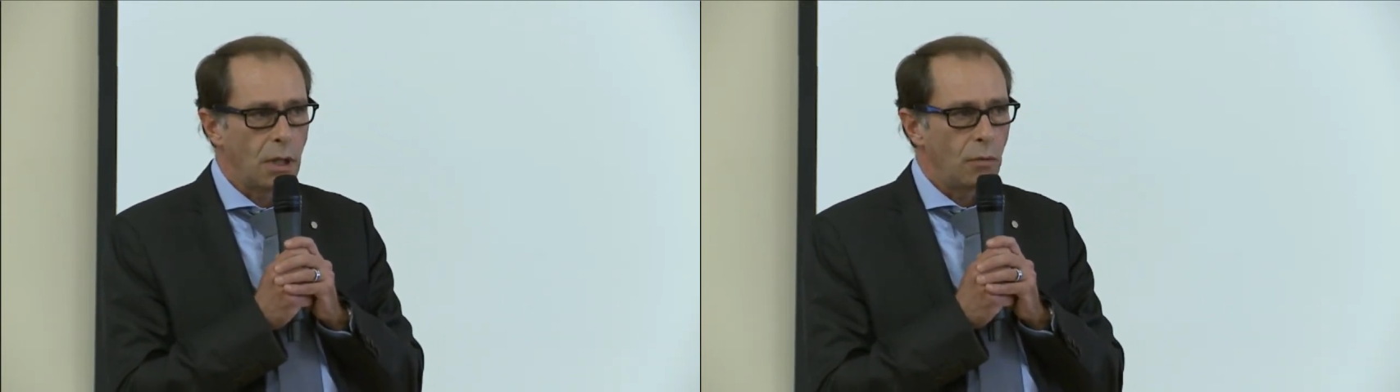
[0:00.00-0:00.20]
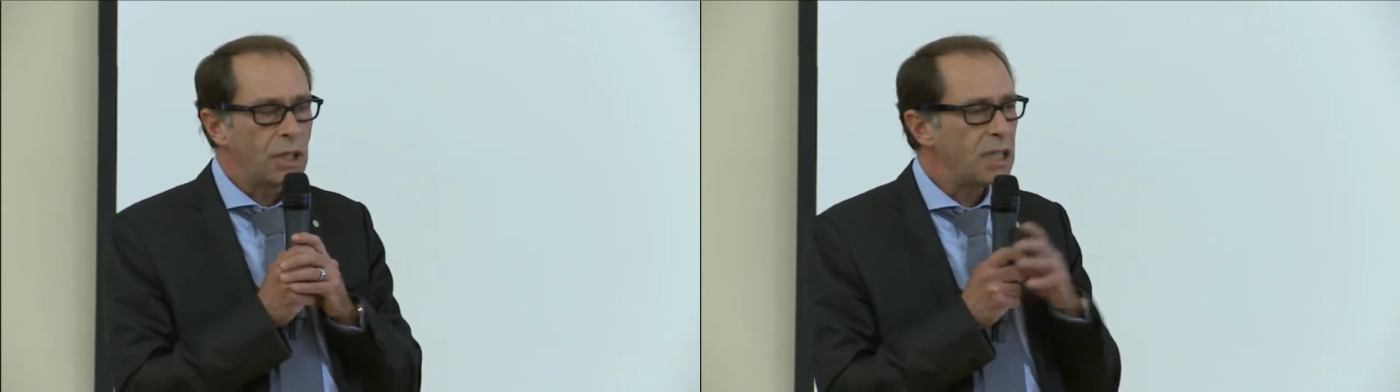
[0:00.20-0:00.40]

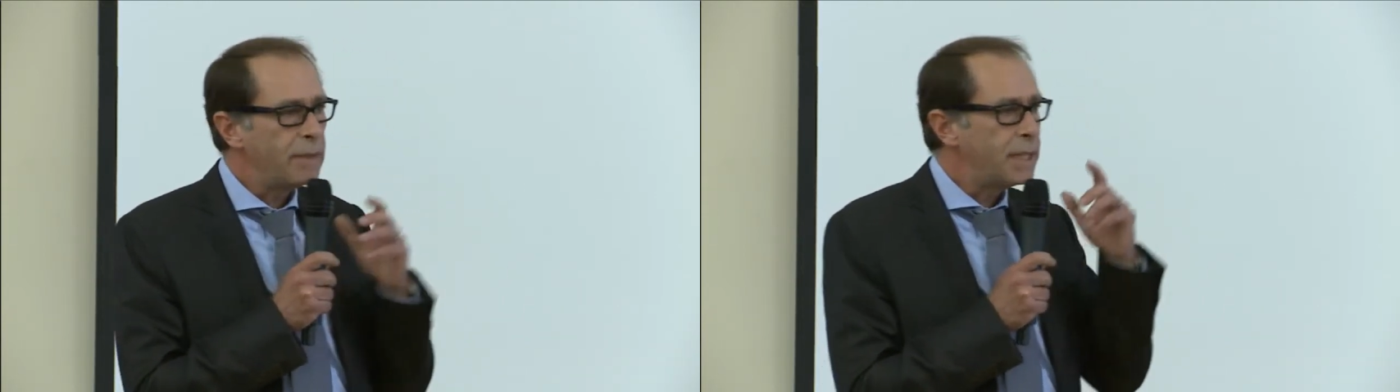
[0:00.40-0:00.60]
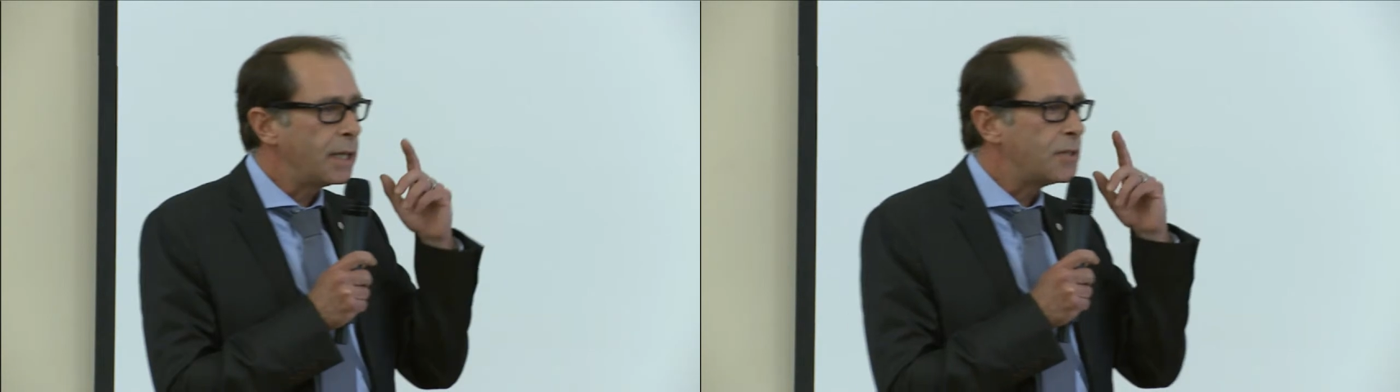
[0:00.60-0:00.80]
What is
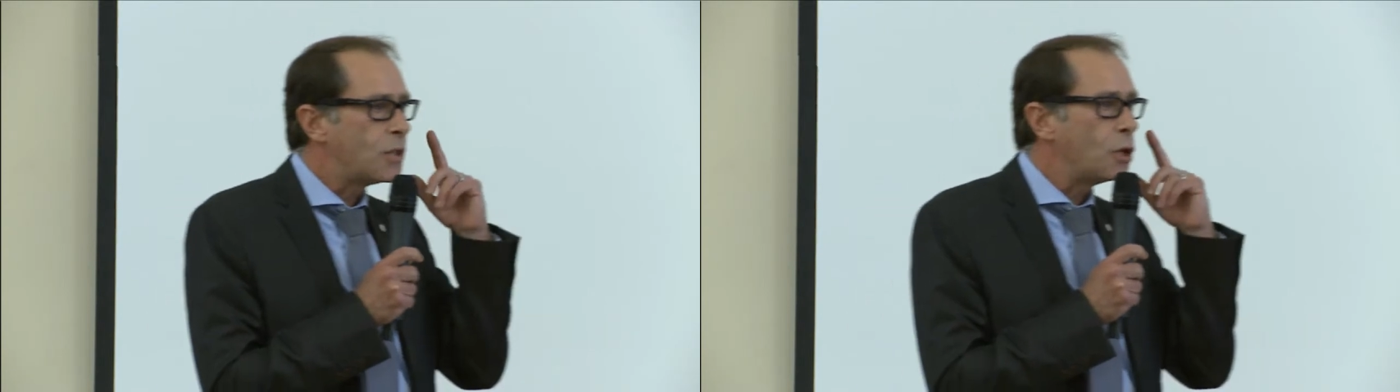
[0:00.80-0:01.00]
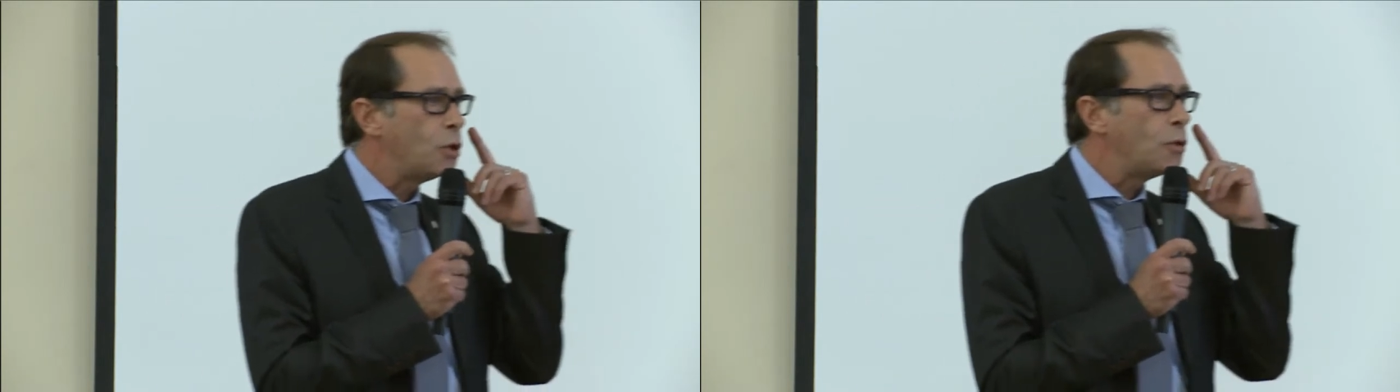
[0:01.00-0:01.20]
missing is
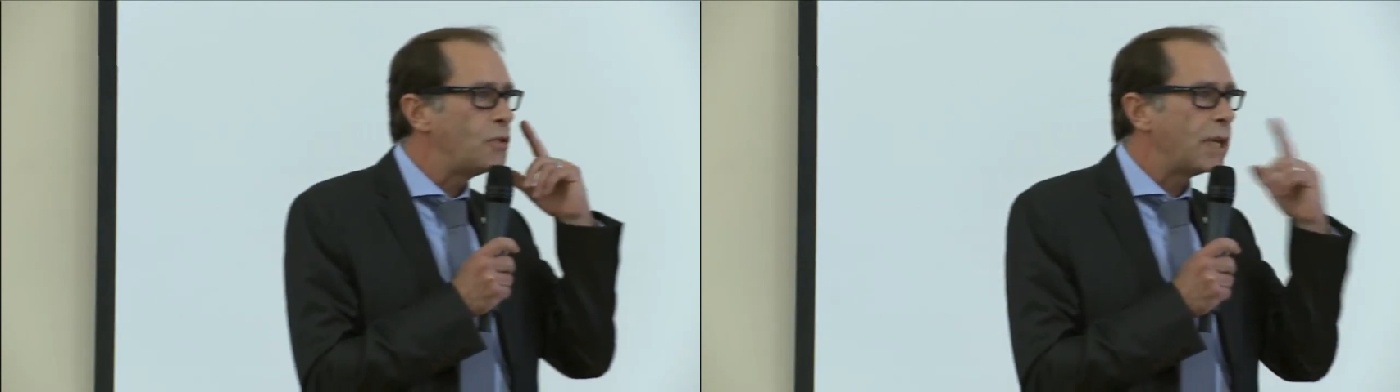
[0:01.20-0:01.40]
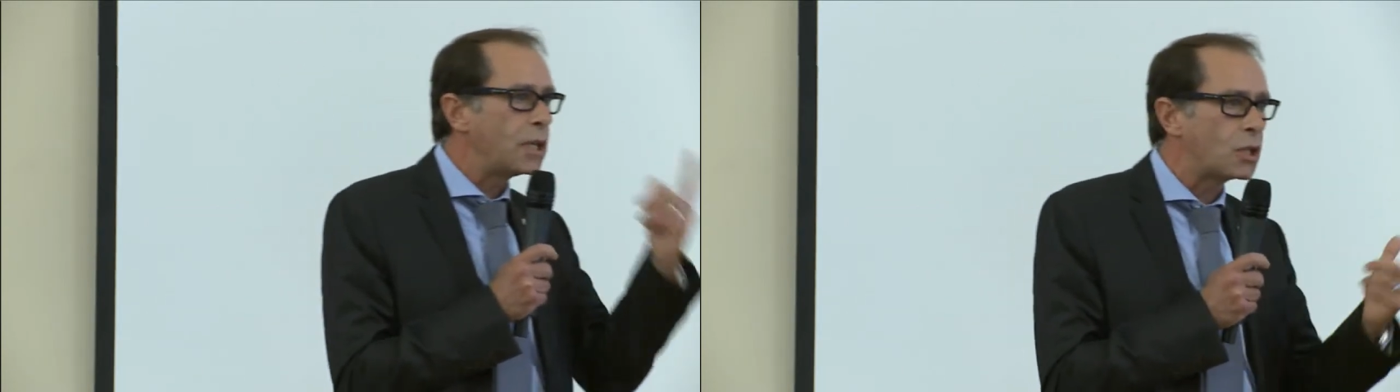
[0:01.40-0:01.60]
the
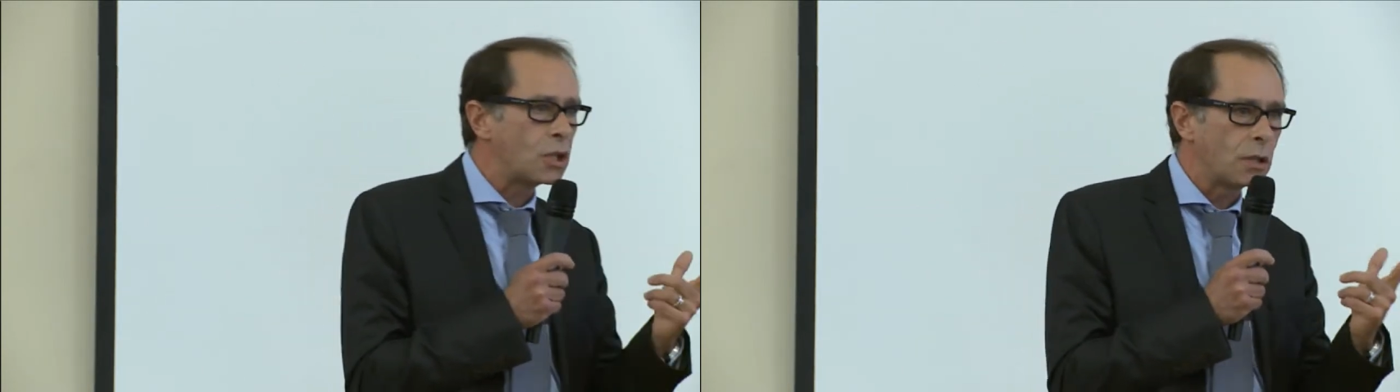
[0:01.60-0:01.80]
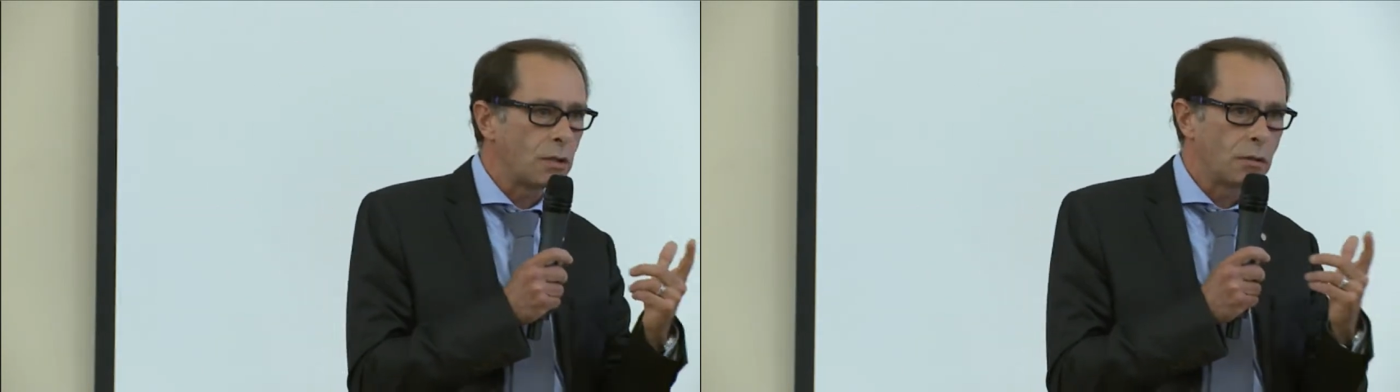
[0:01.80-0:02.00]

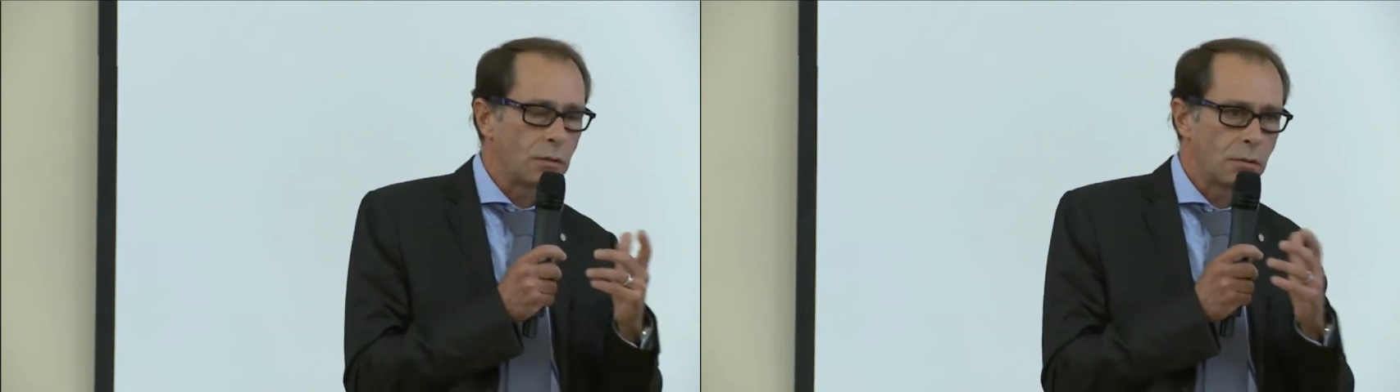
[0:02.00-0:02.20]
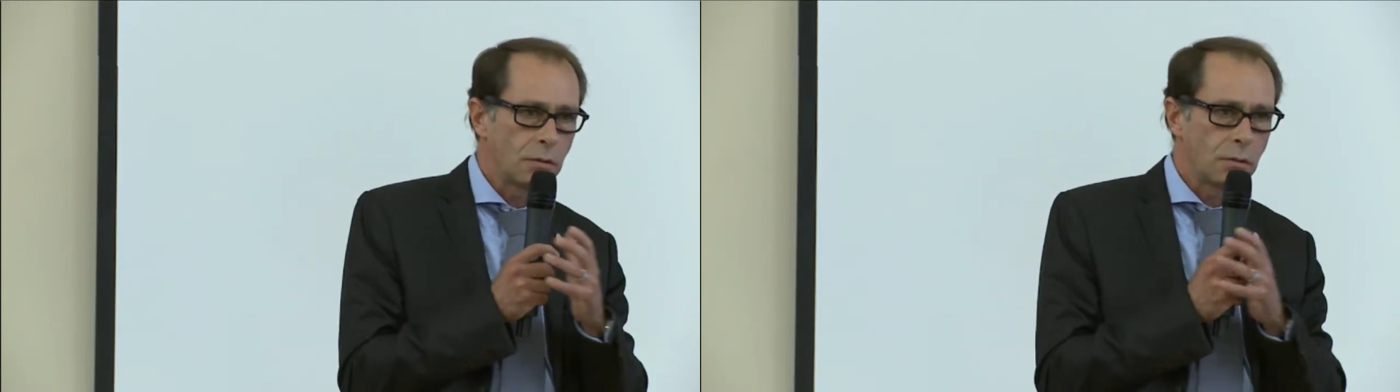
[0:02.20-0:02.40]
usage,
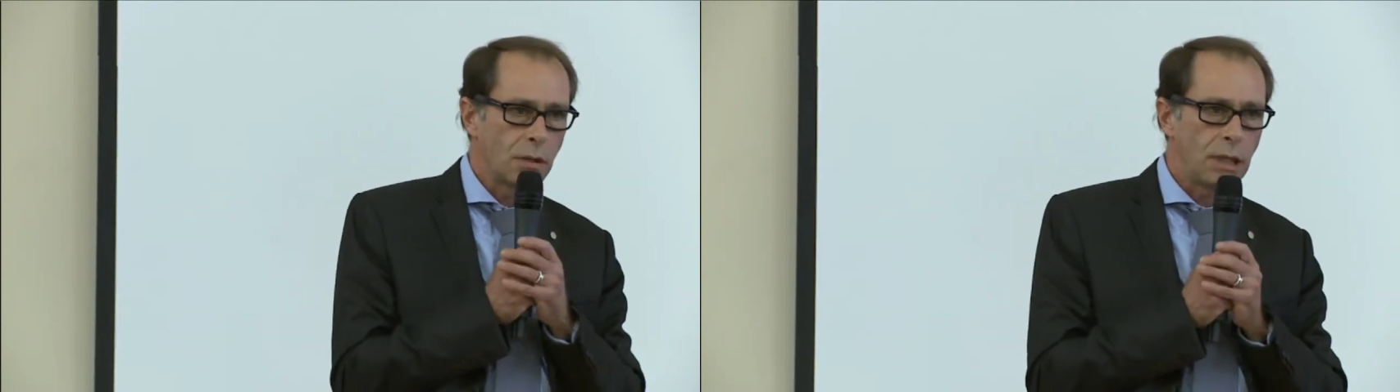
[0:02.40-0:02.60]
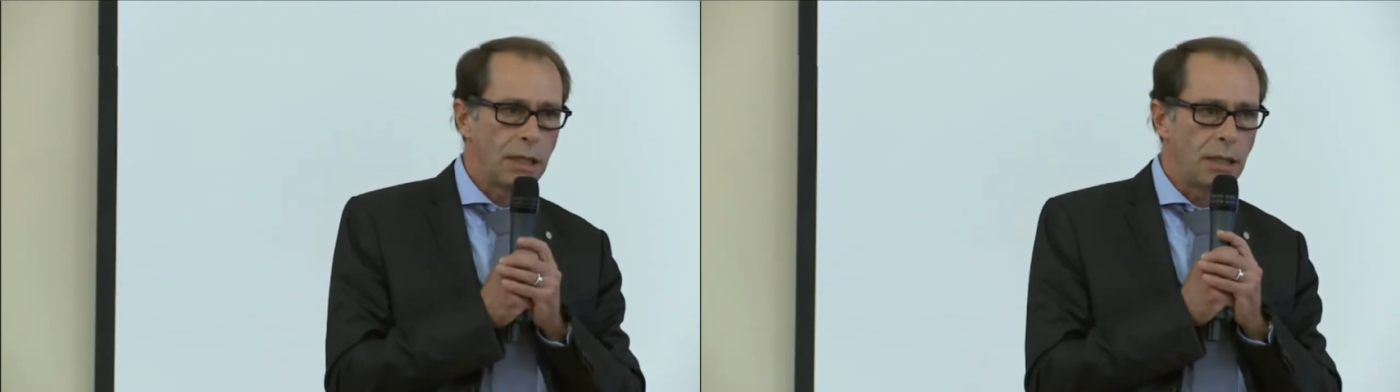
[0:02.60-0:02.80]

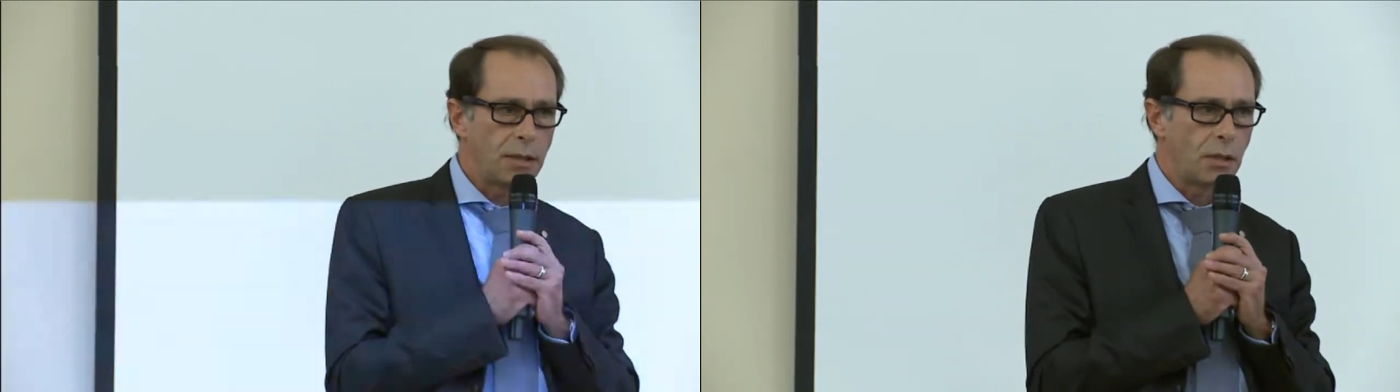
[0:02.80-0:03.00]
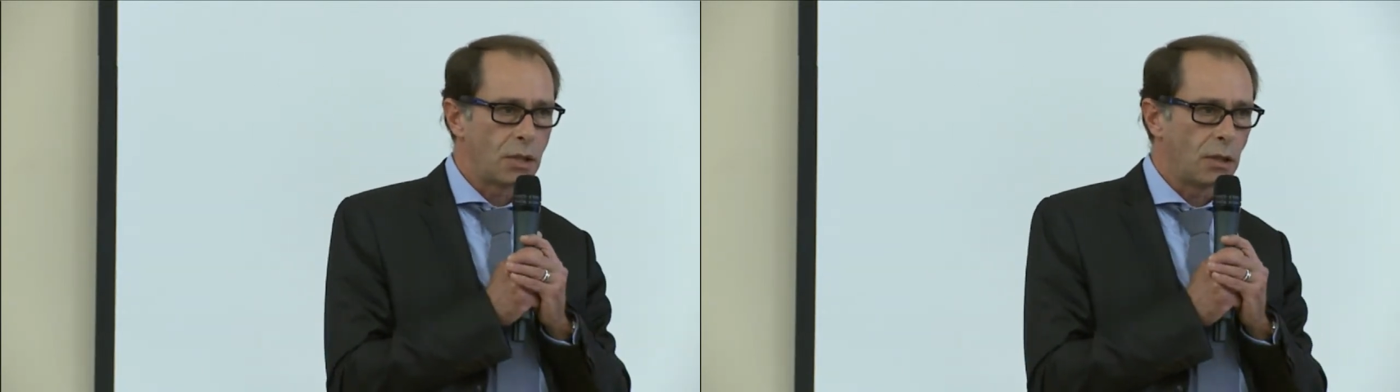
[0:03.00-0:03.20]

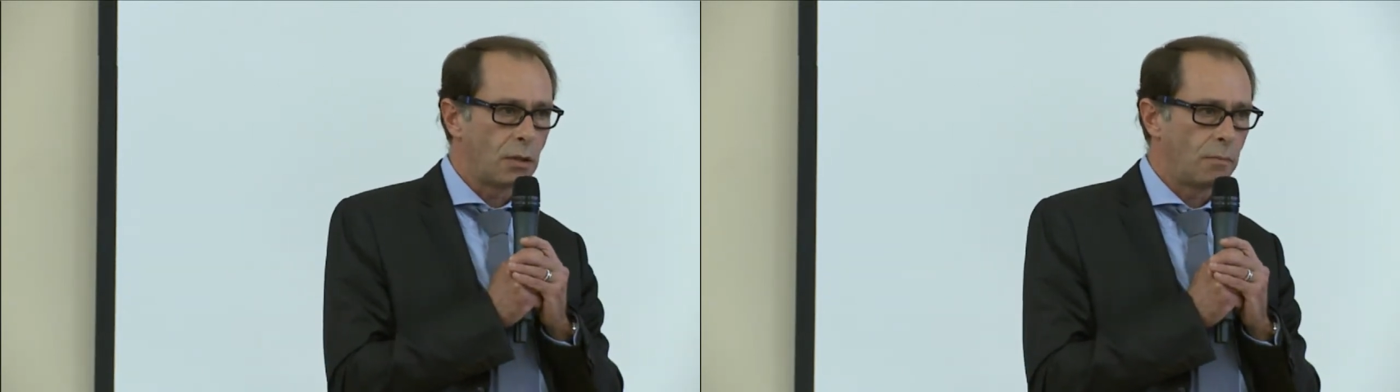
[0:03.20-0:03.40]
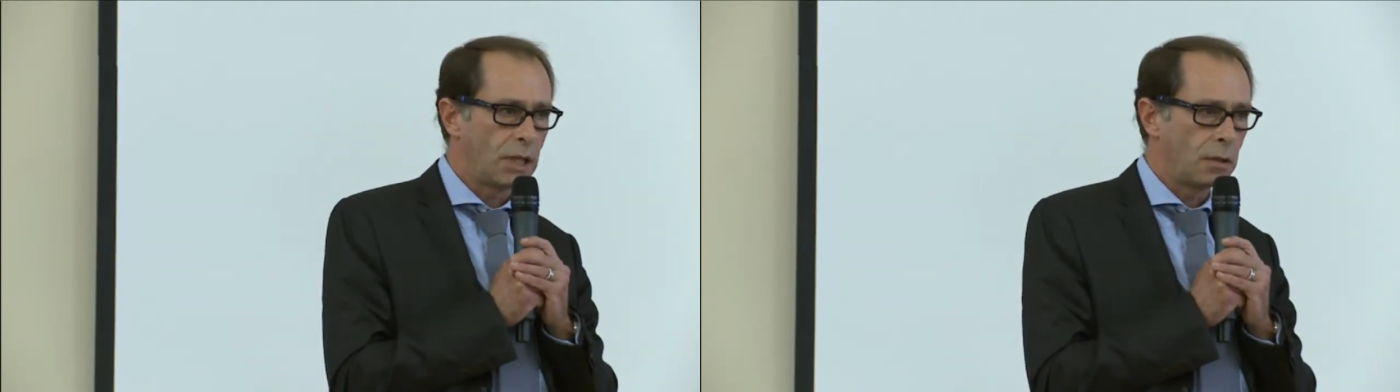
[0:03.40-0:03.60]
ladies and
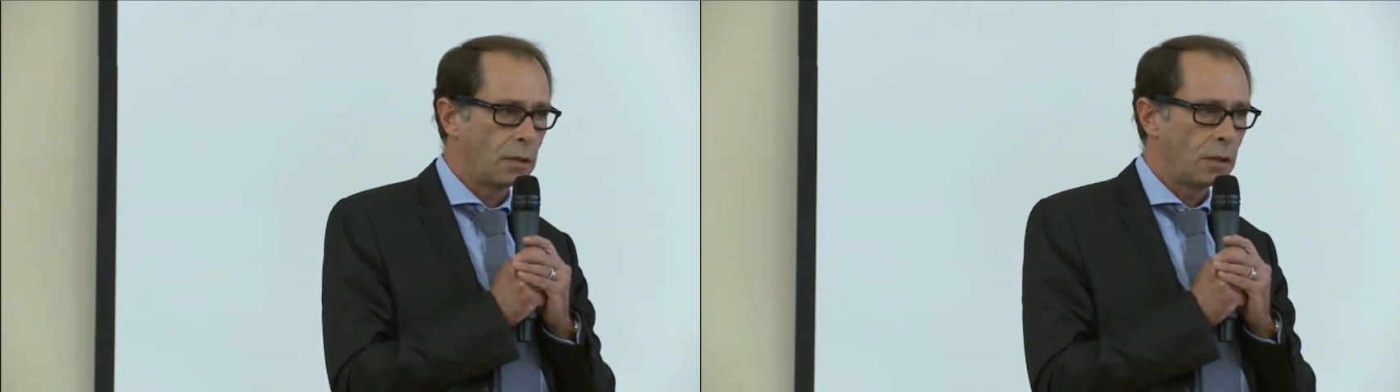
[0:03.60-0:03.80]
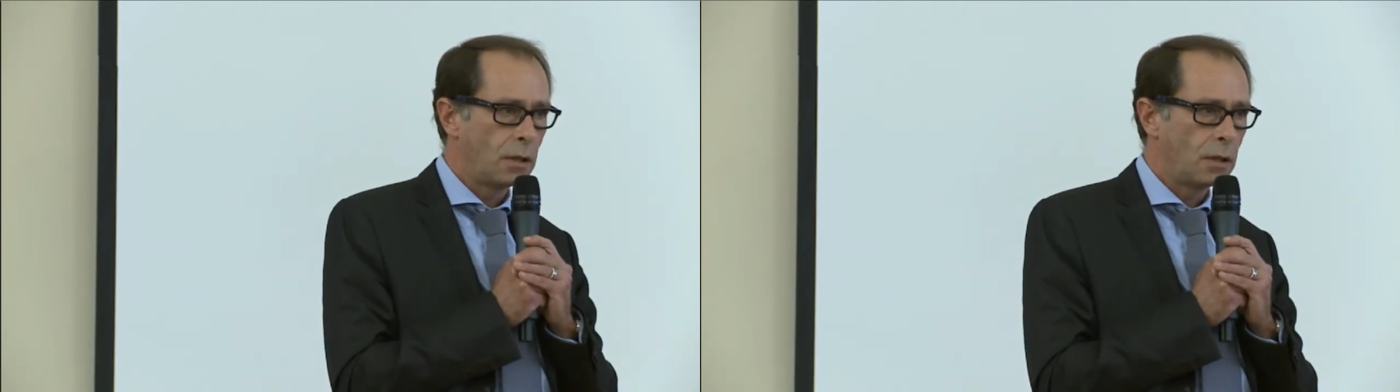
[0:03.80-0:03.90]
gentlemen.